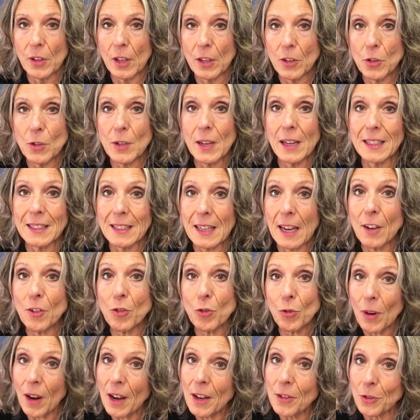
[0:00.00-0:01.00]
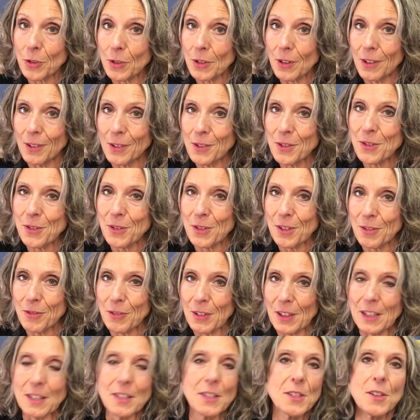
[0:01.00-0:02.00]
then you get an extra one hundred dollar
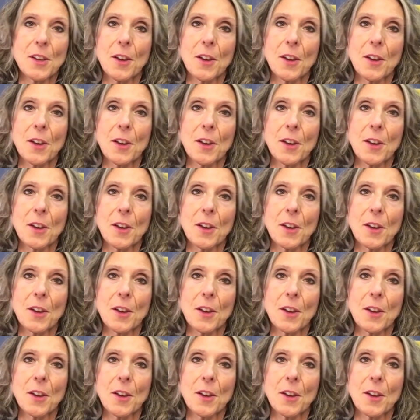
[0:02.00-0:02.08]
certificate.